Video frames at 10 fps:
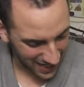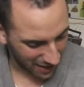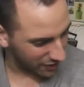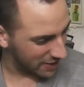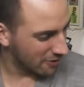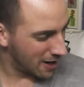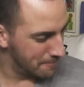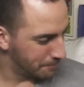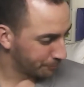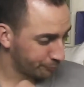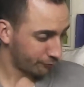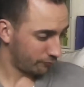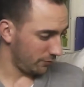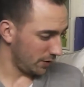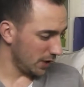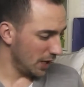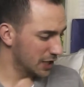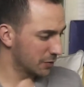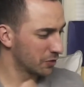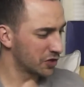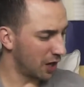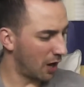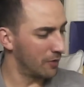Lovely, right. So we'll start